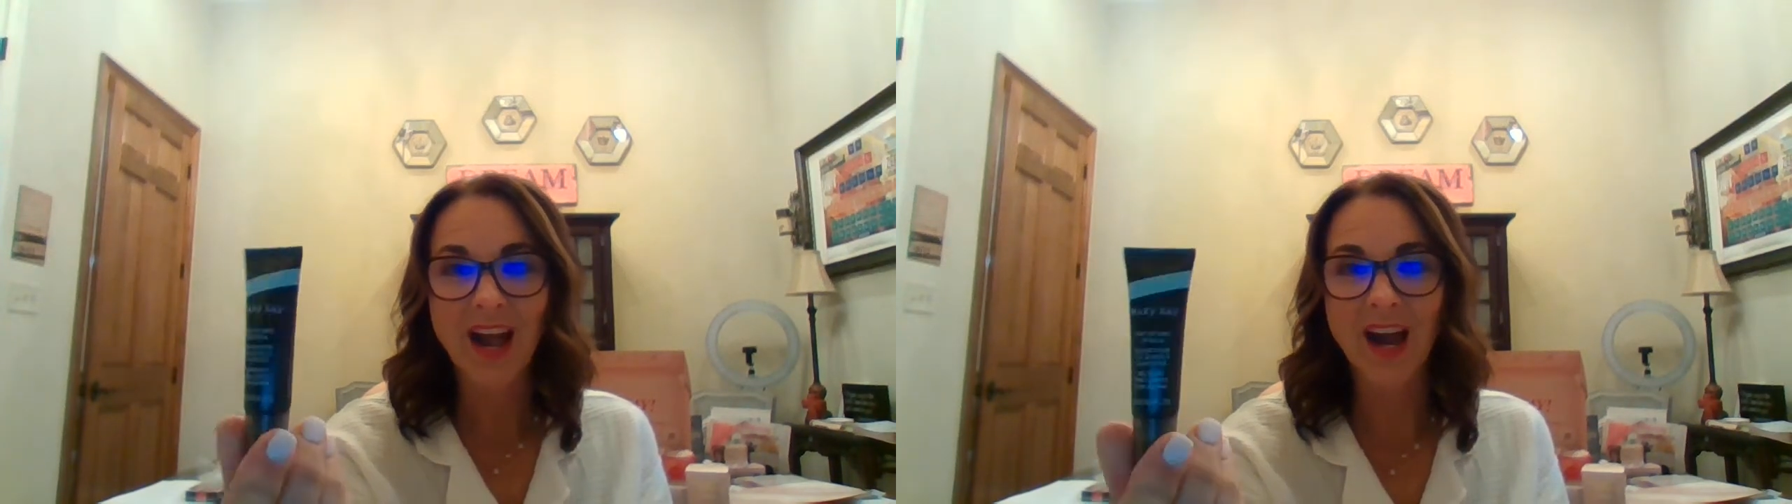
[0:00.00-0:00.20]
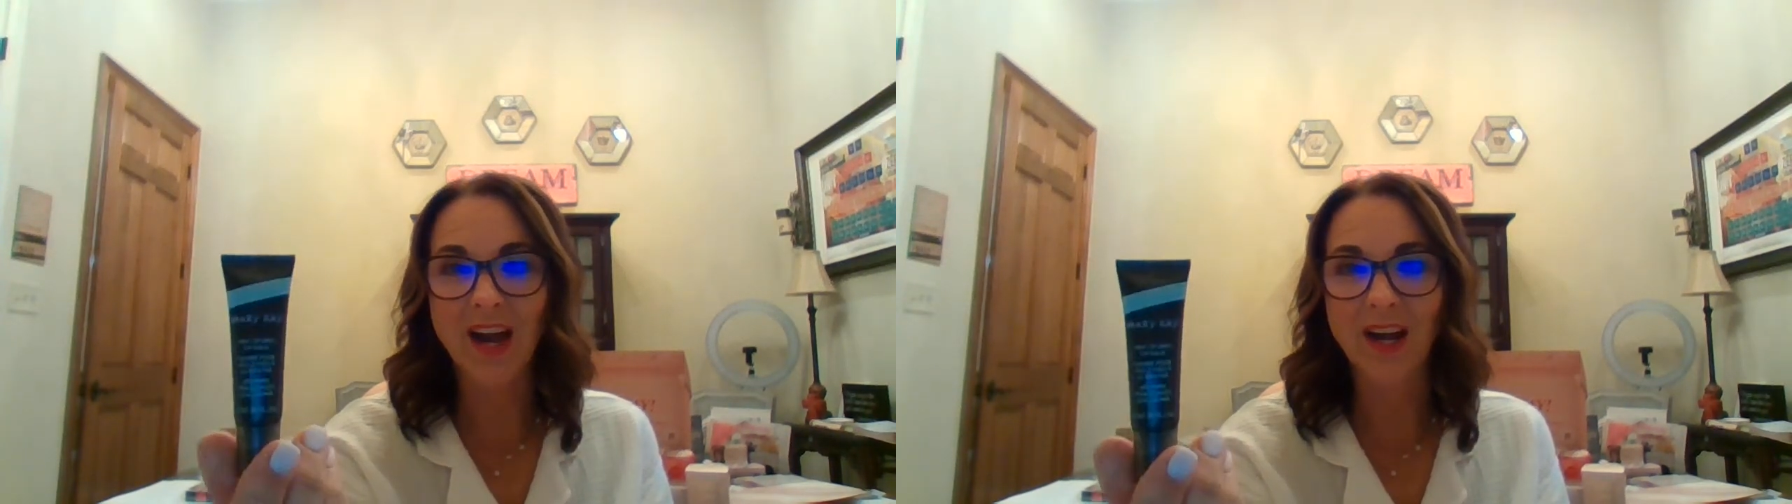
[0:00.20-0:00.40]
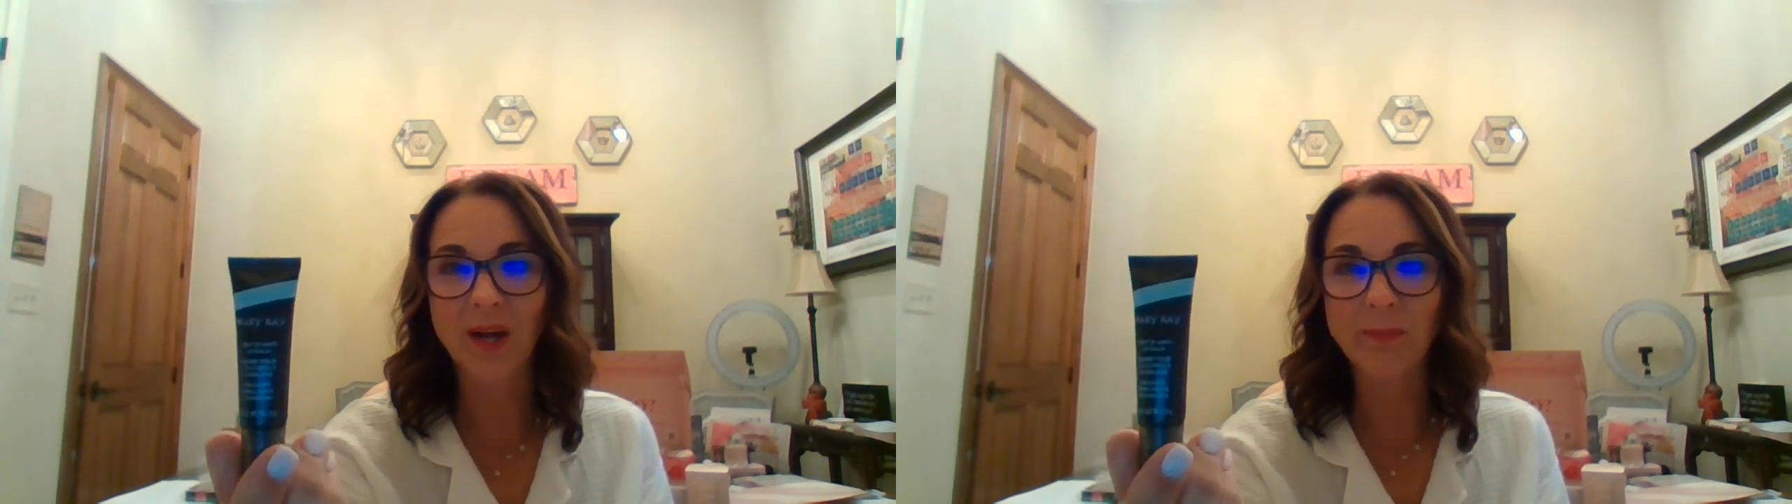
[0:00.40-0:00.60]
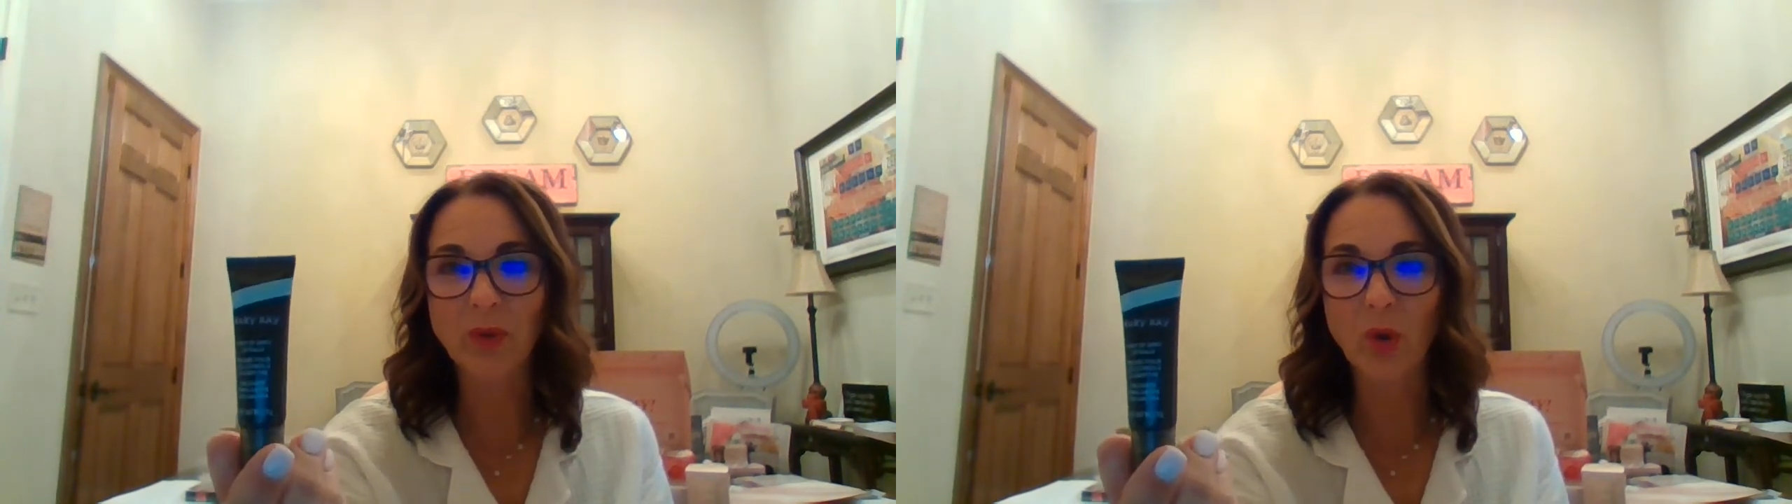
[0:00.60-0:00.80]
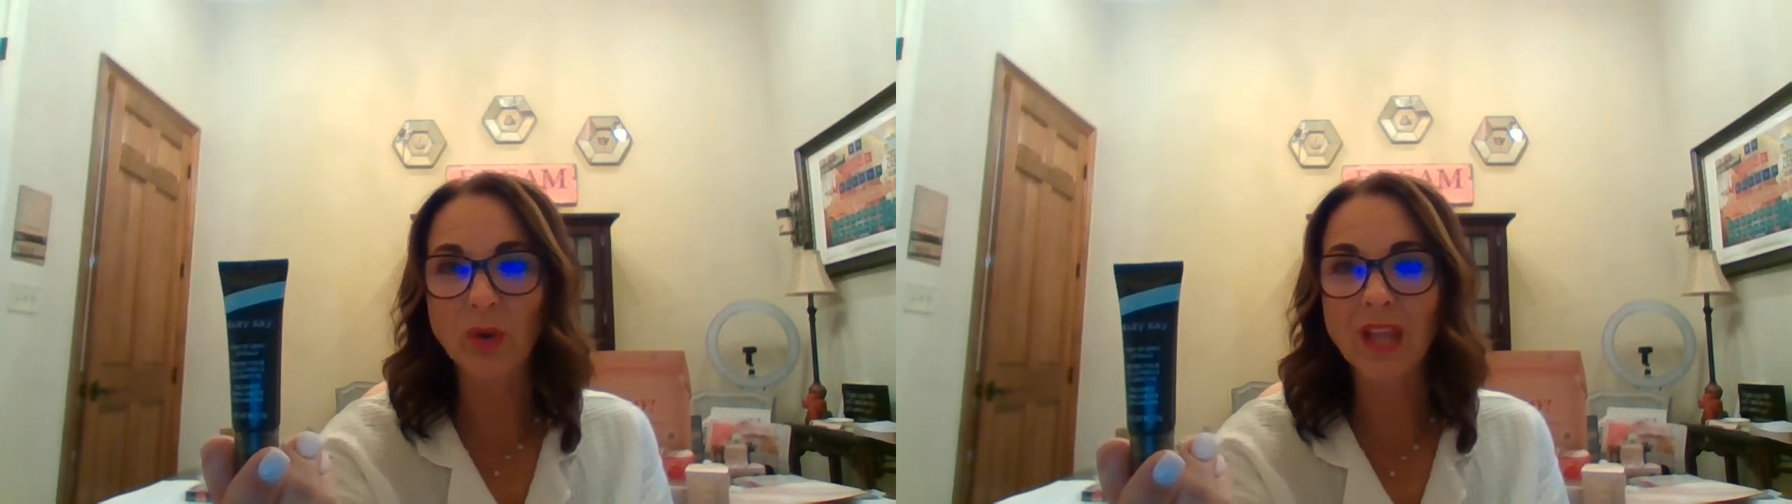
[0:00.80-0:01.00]

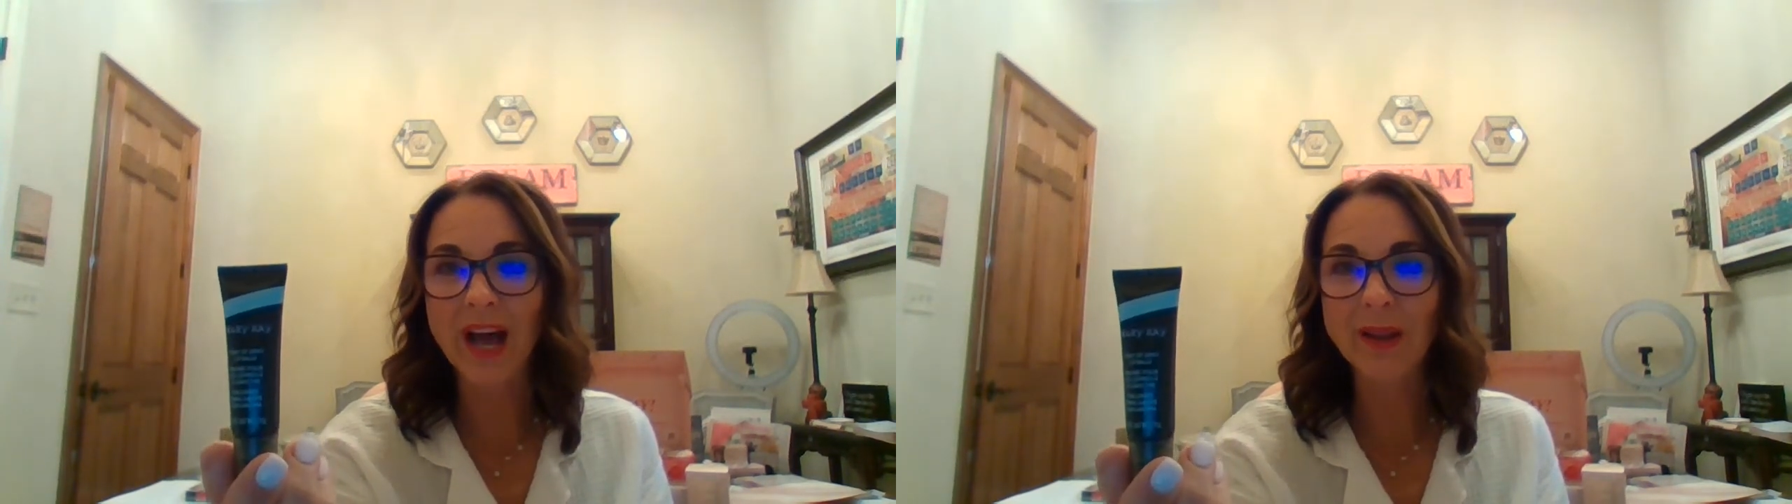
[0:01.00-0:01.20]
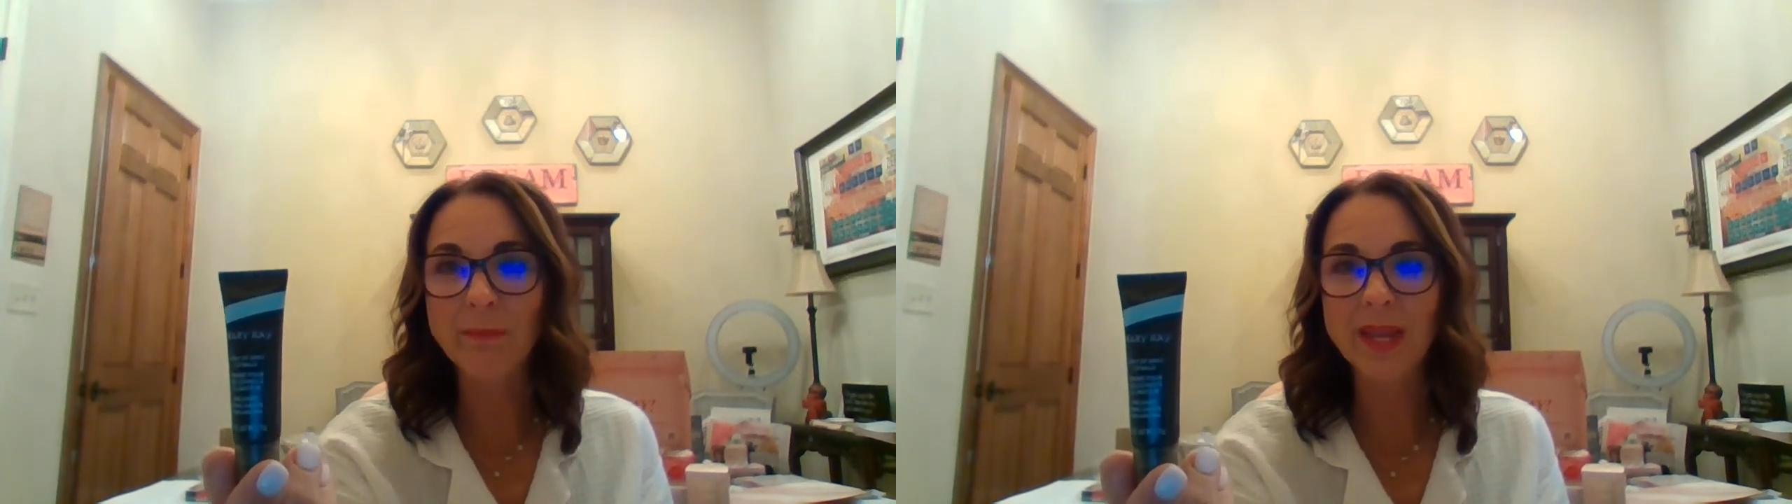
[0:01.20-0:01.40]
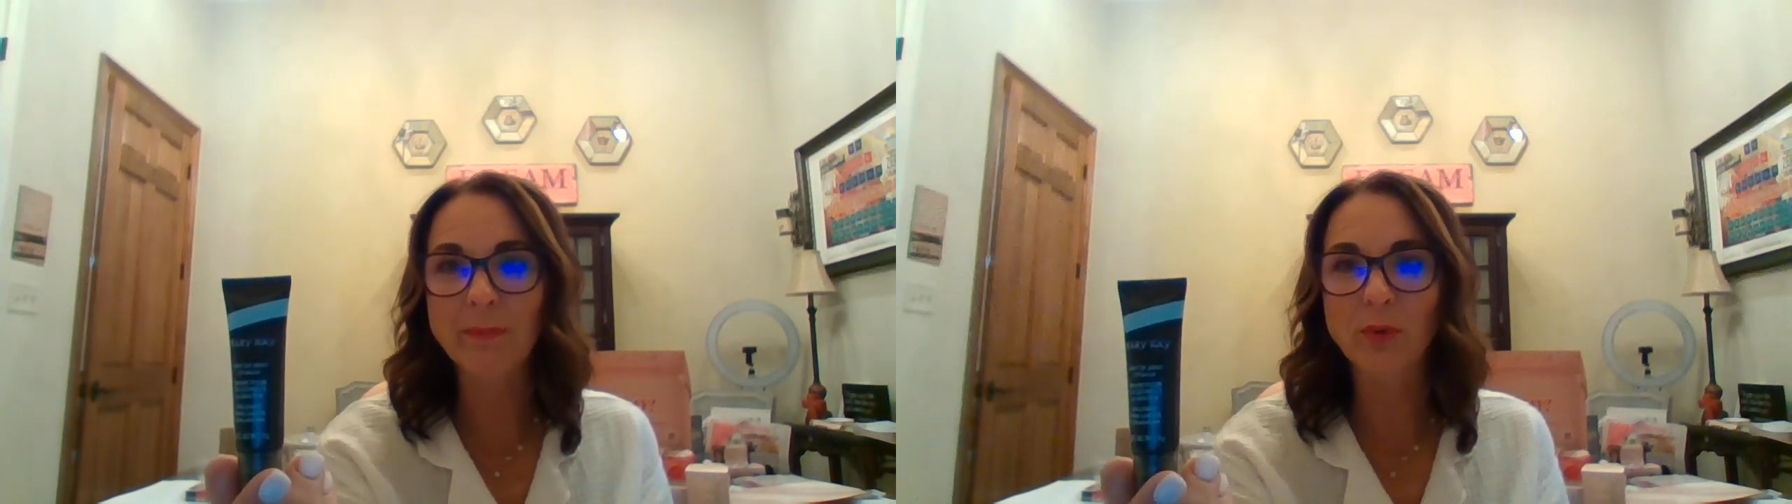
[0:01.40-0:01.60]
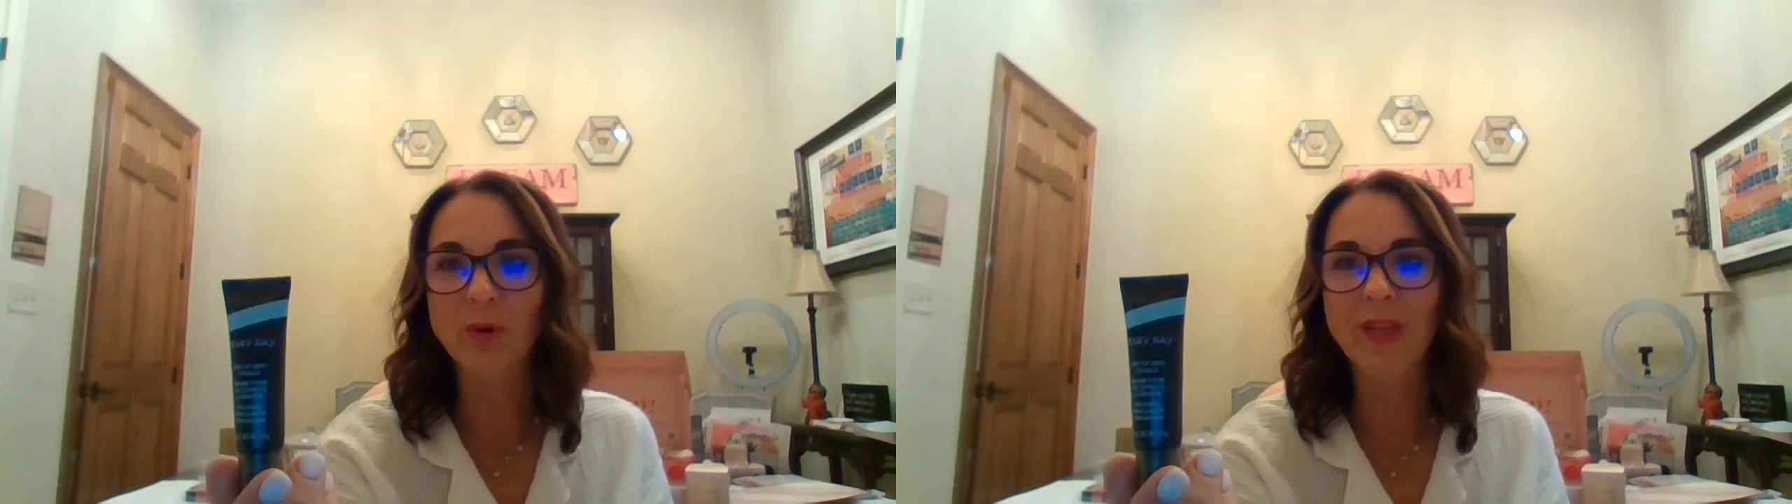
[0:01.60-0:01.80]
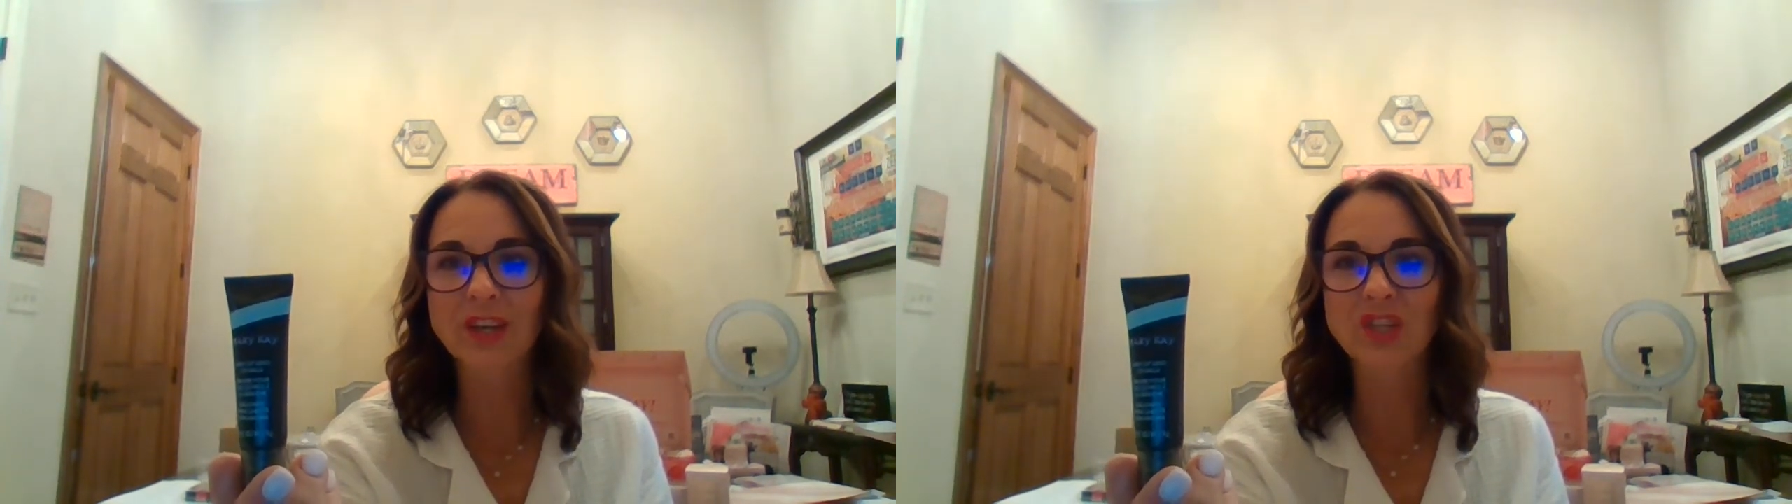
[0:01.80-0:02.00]
Or a lot of
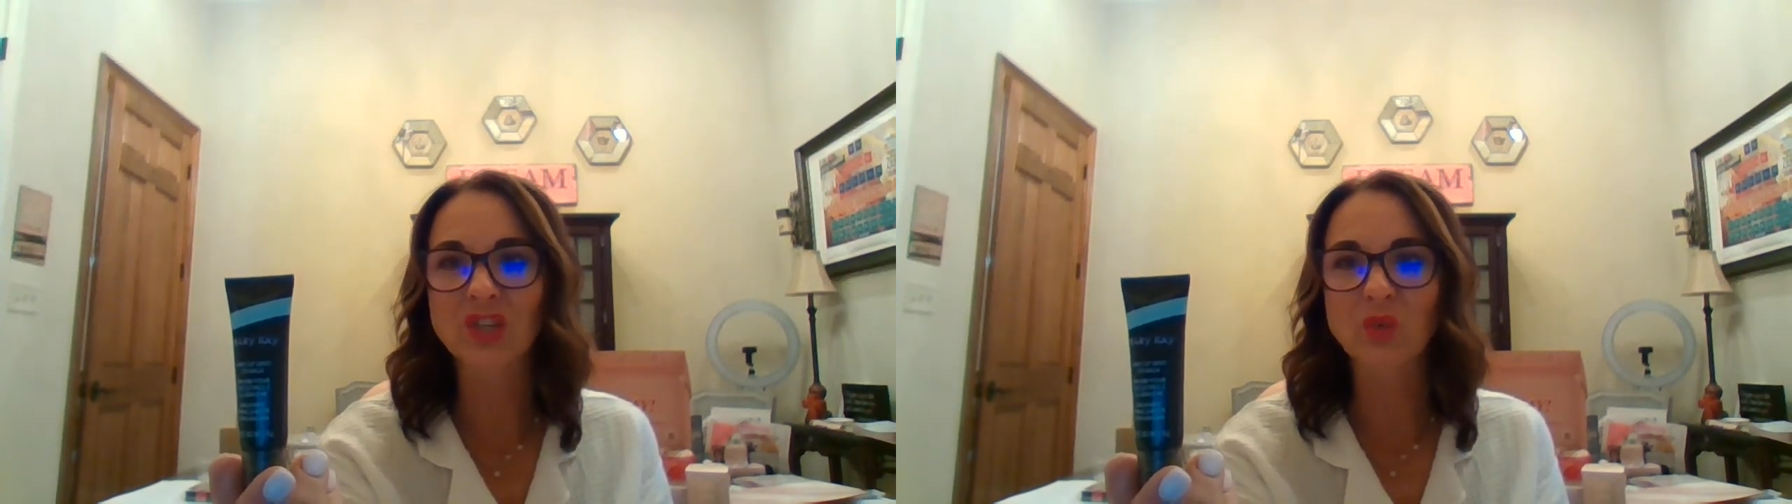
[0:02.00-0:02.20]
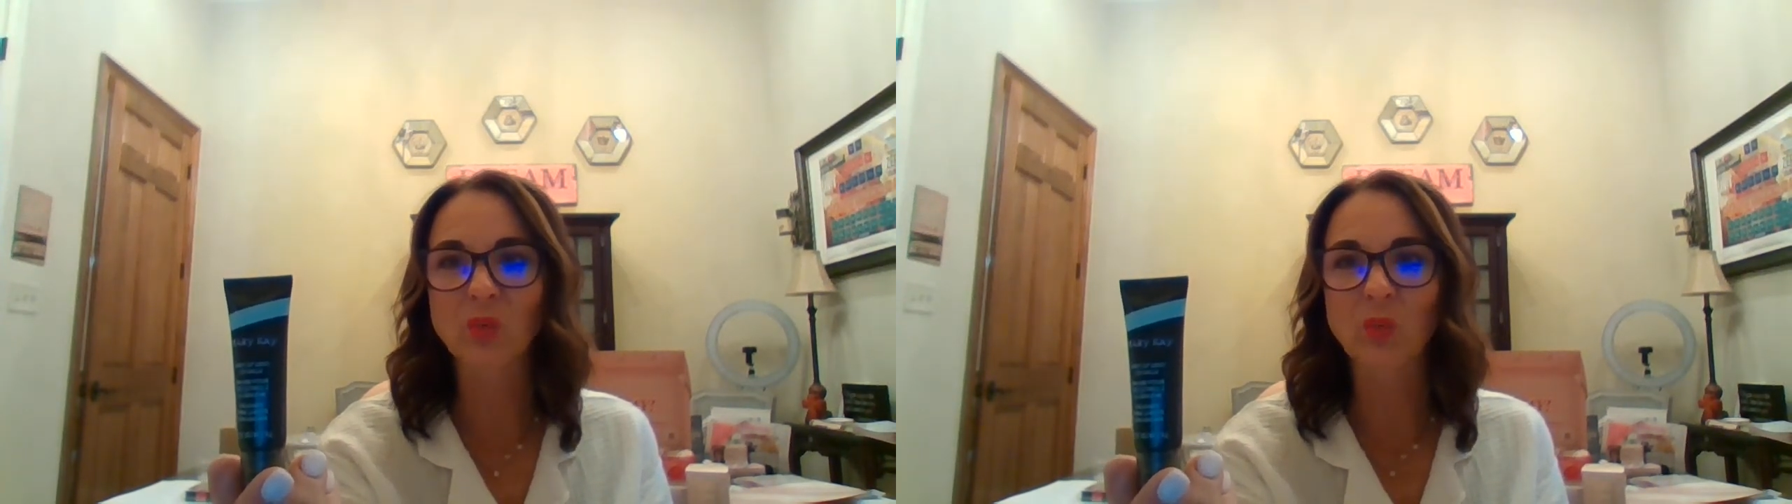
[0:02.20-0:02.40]
people that just